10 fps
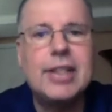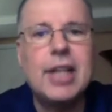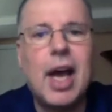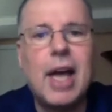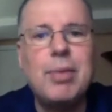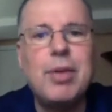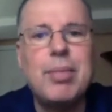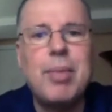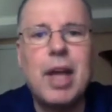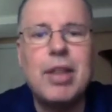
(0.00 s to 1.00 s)
tied
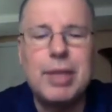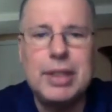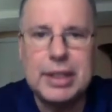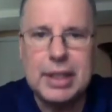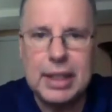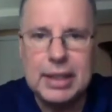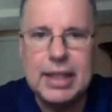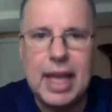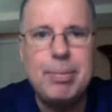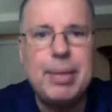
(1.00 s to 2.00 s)
with My Three
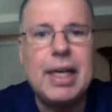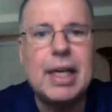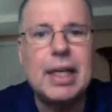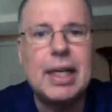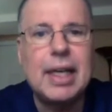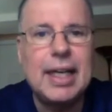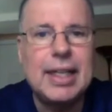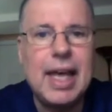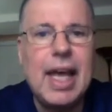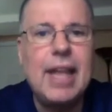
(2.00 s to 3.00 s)
Sons and behind